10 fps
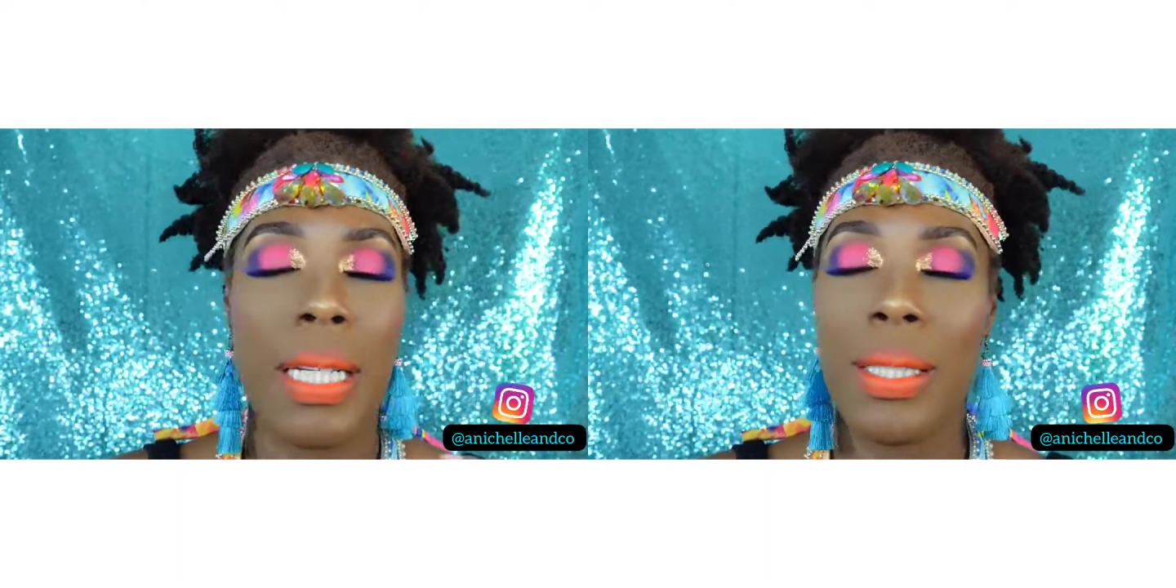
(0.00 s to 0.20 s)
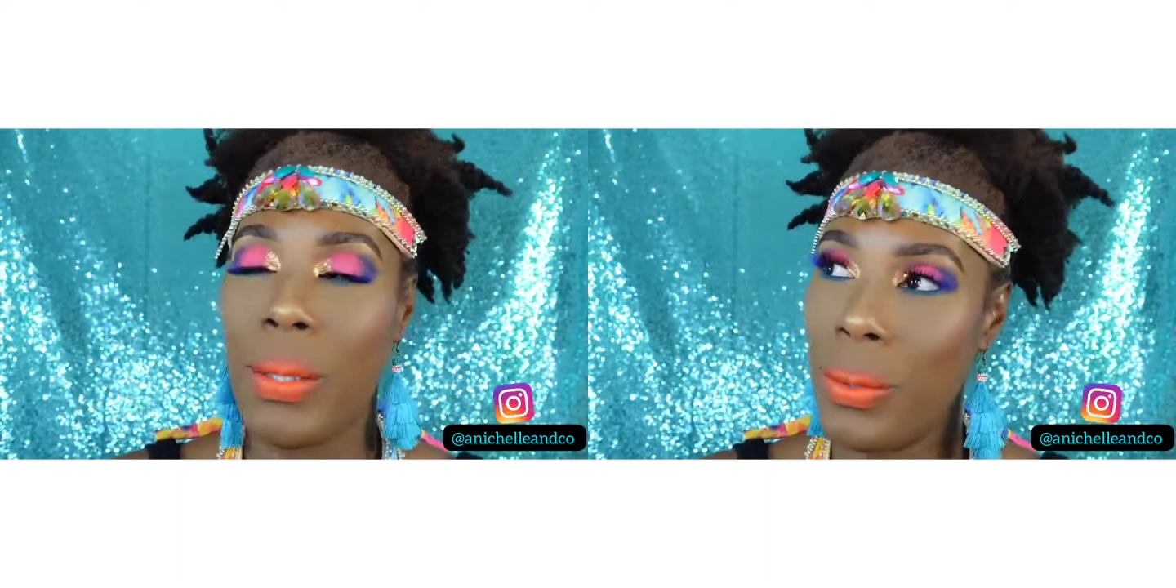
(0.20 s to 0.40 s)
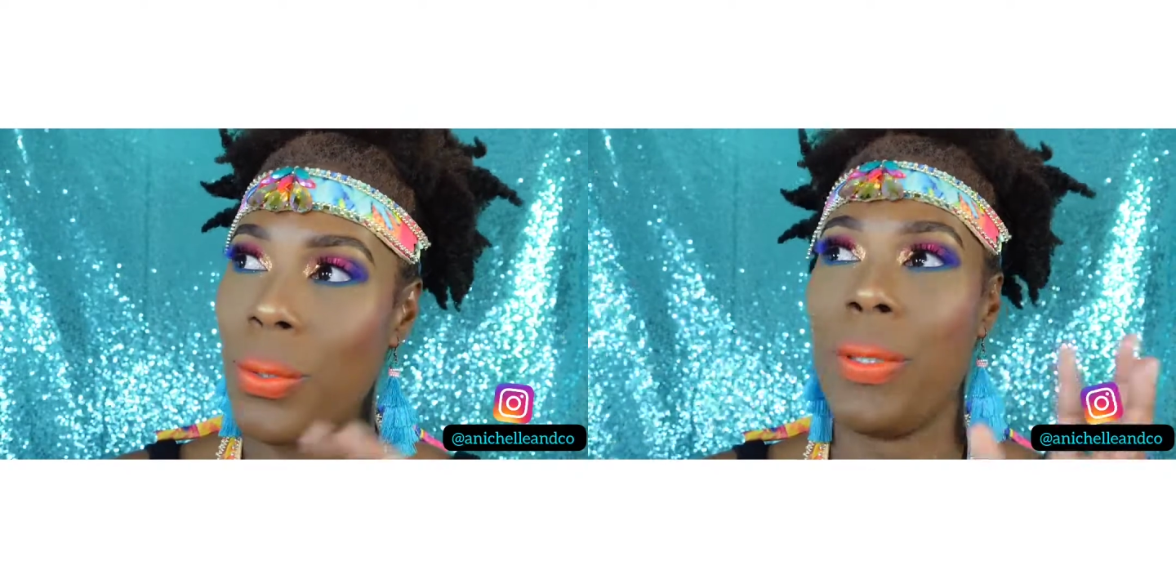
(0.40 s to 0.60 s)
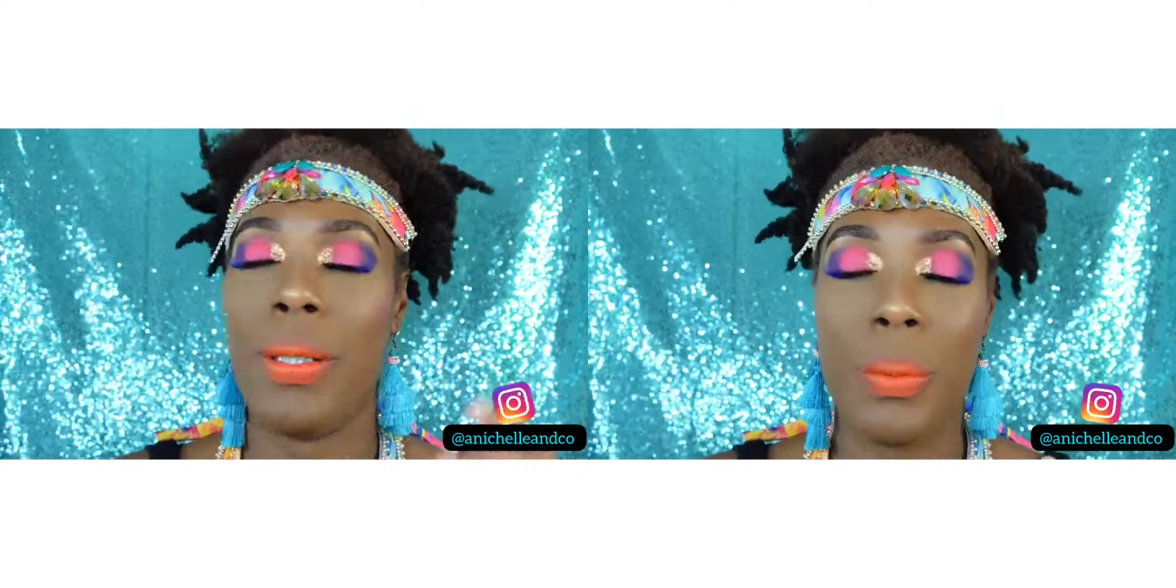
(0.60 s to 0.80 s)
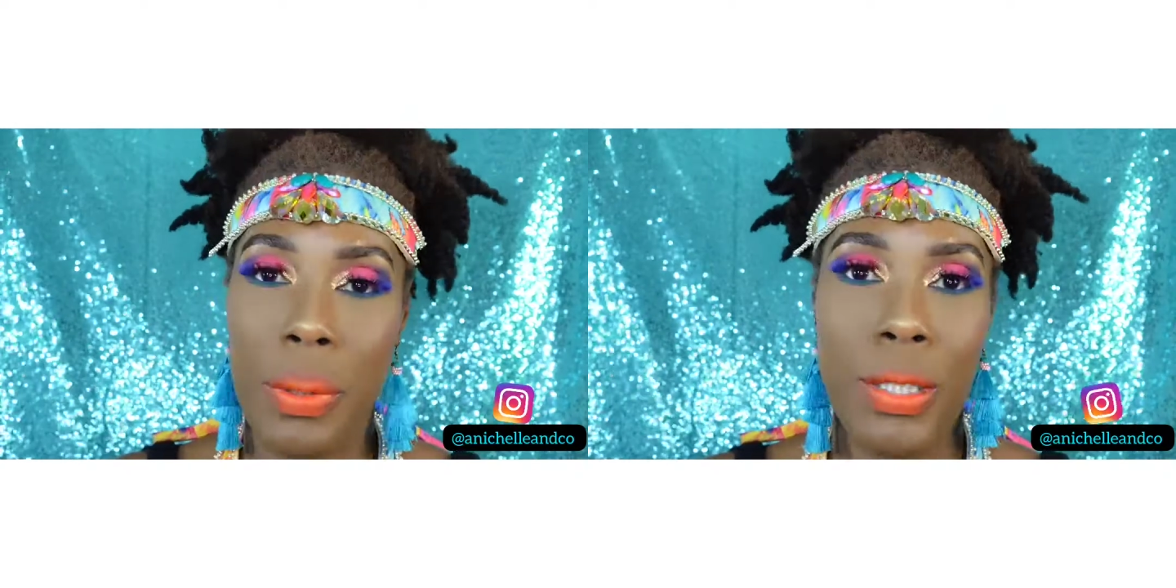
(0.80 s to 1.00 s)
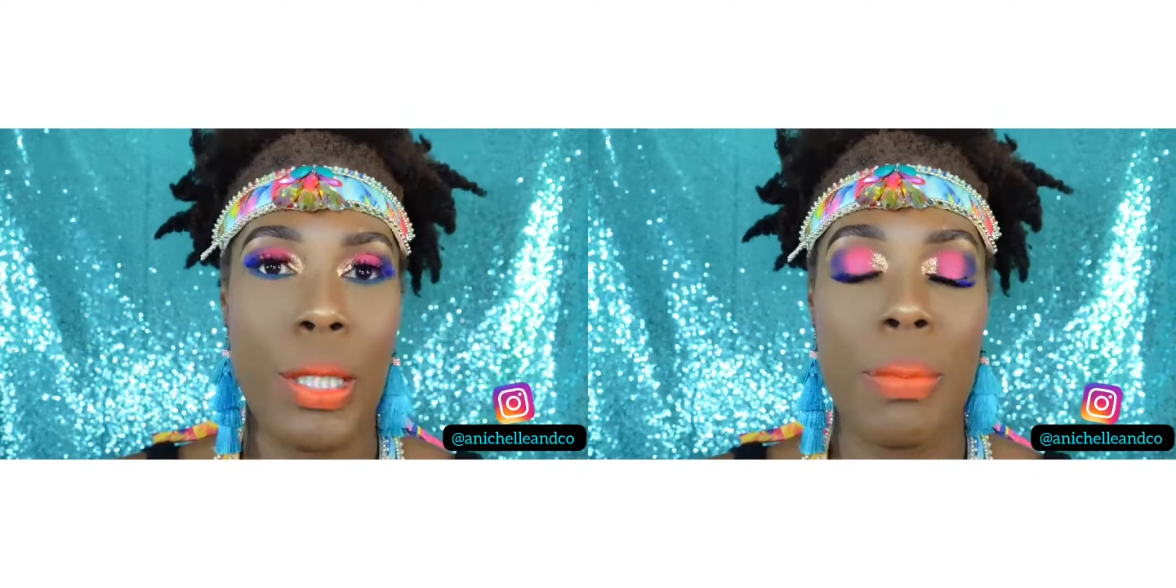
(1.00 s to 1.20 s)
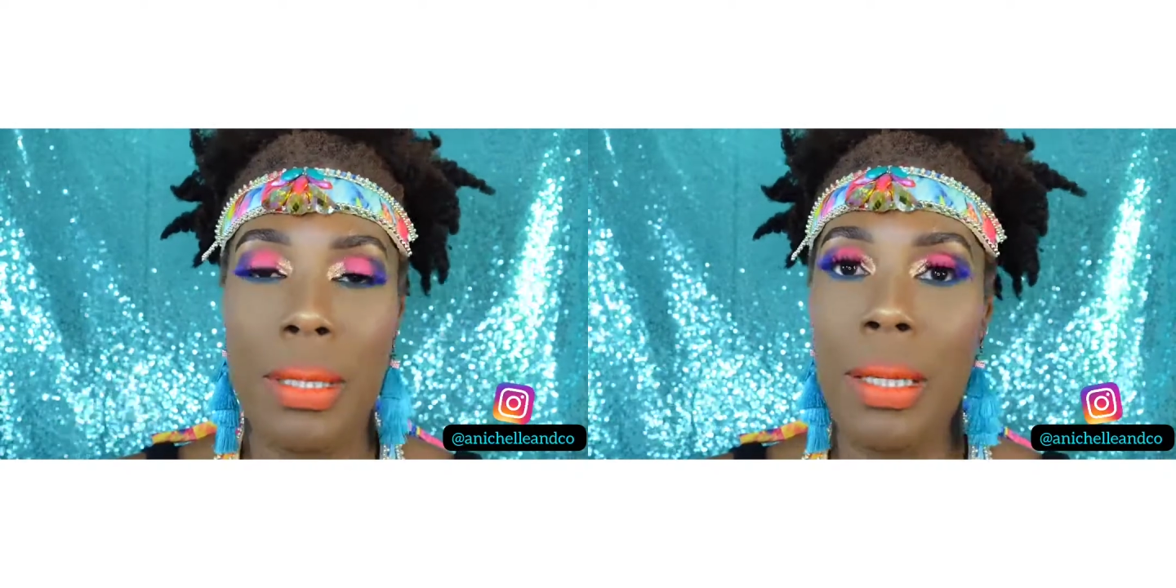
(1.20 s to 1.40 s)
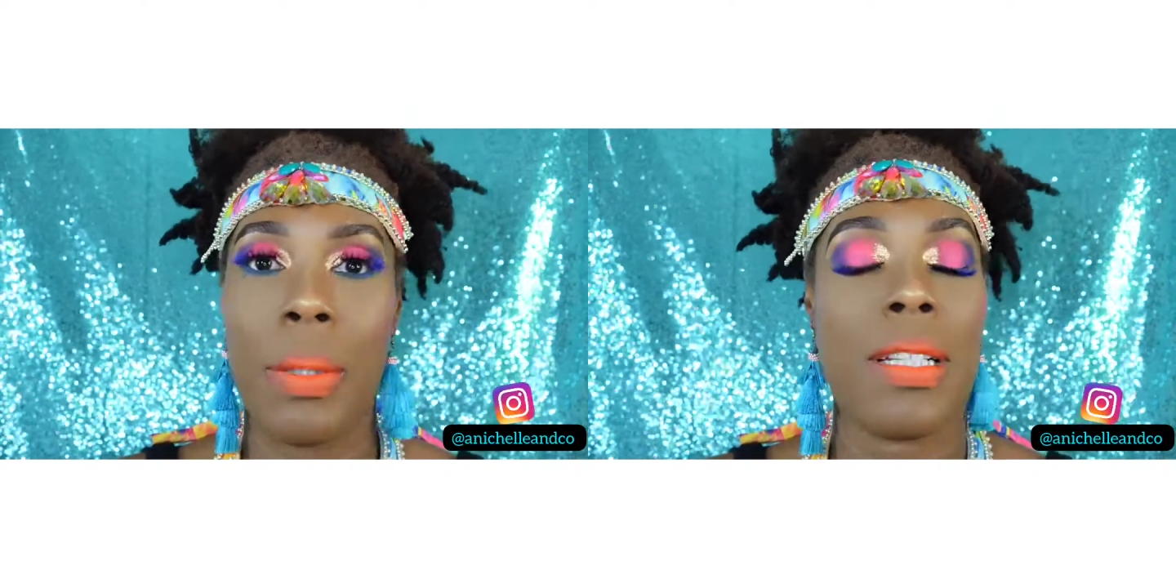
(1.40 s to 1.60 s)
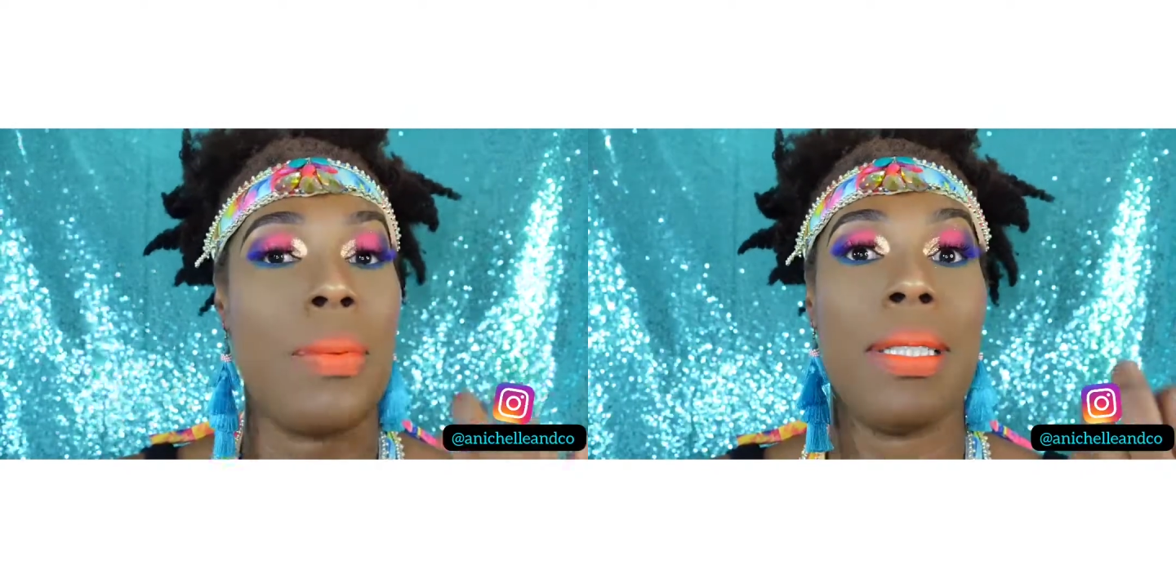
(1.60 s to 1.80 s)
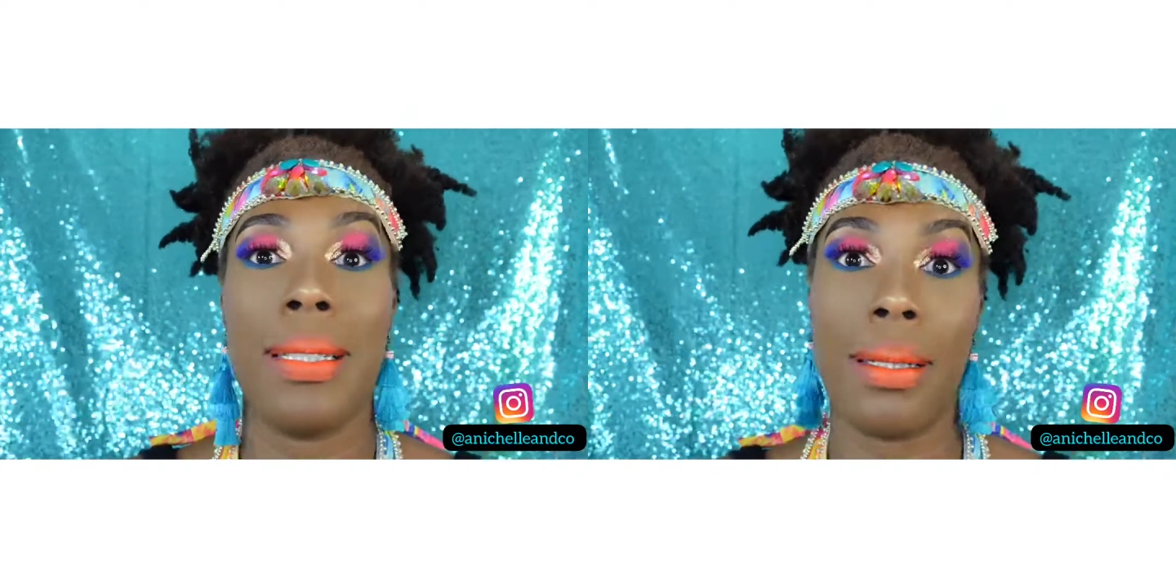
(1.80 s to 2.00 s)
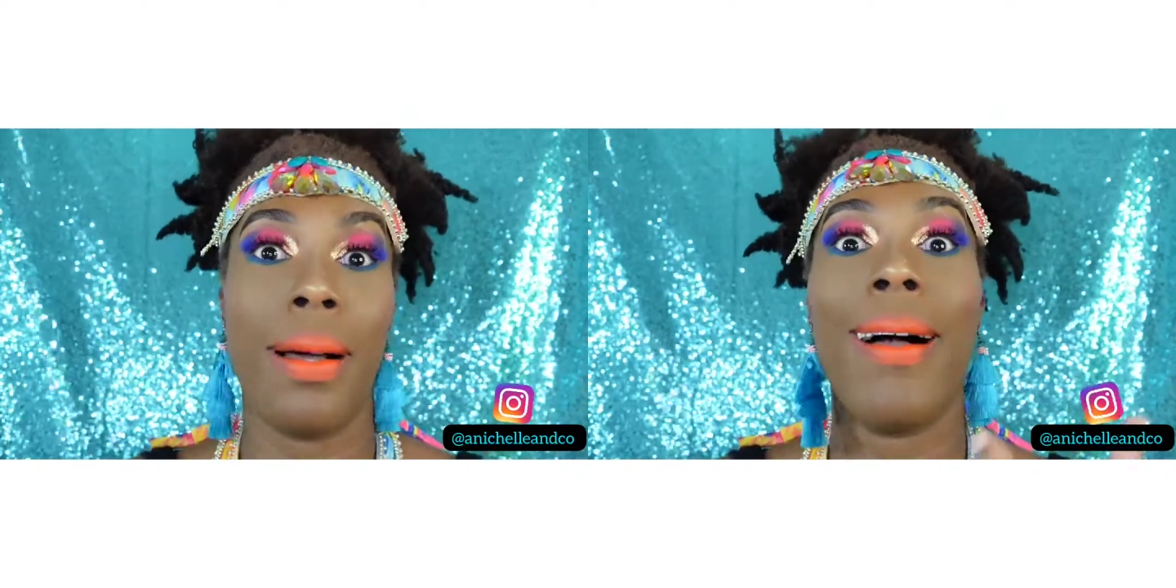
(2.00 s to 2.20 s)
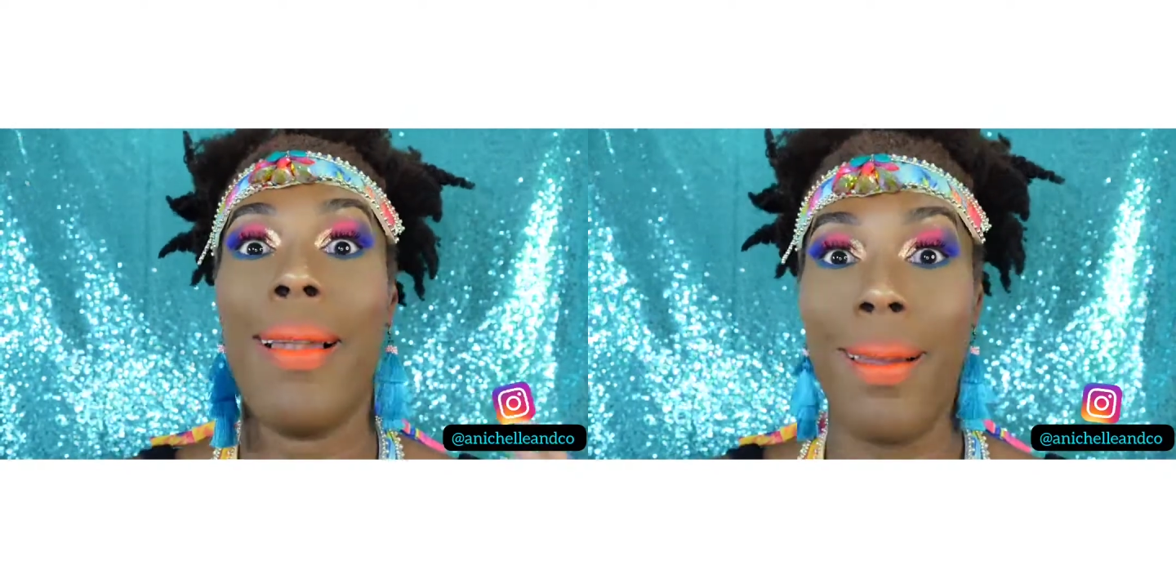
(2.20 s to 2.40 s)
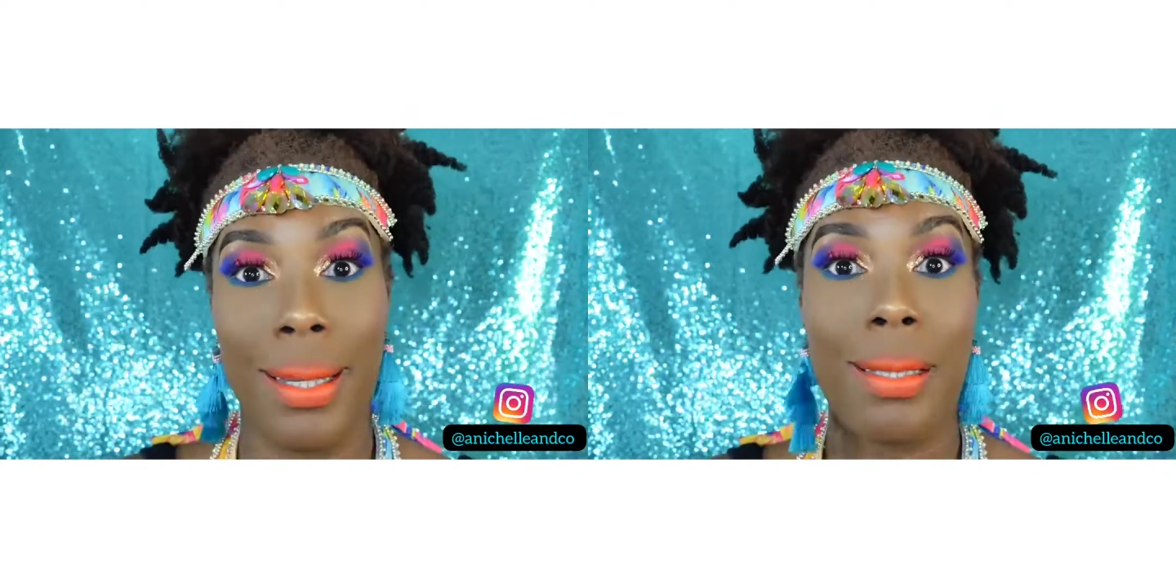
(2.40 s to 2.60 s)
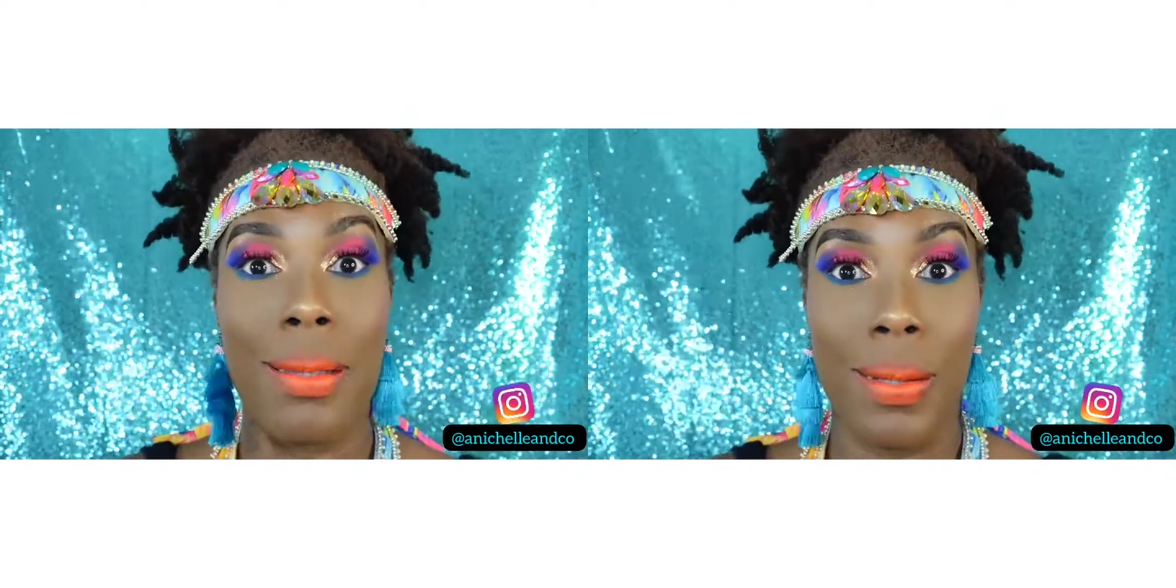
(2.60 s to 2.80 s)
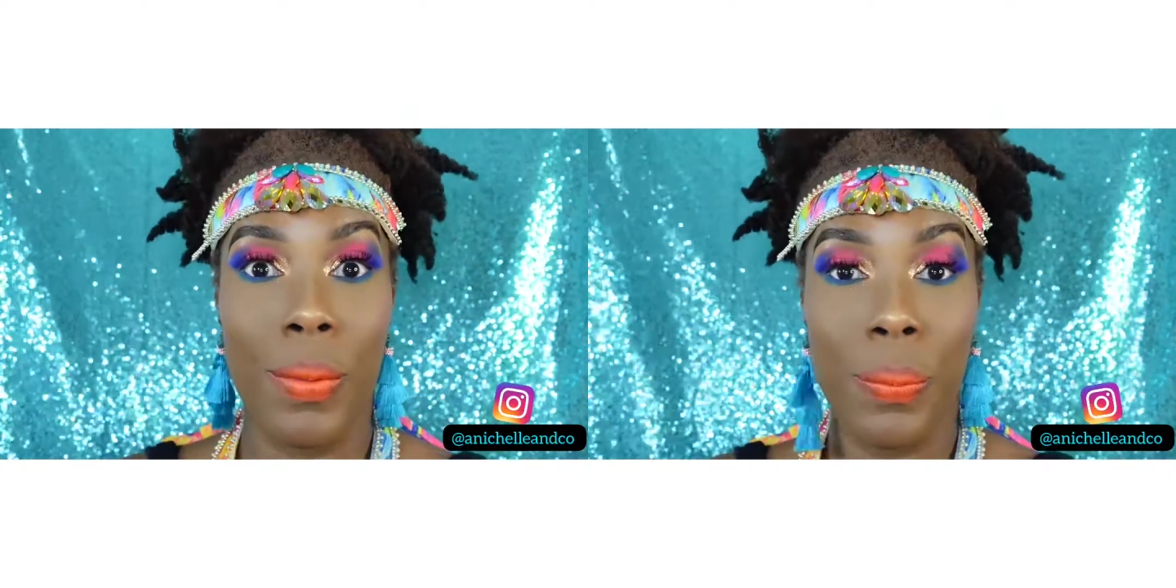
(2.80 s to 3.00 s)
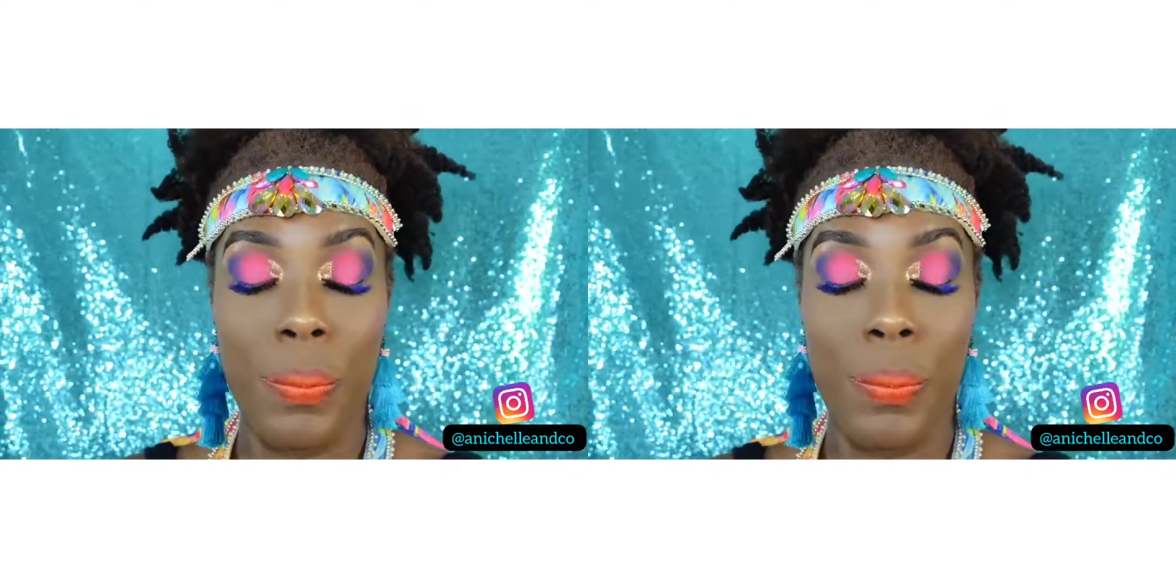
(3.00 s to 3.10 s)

I ain't going on with the jams today because we did a lot.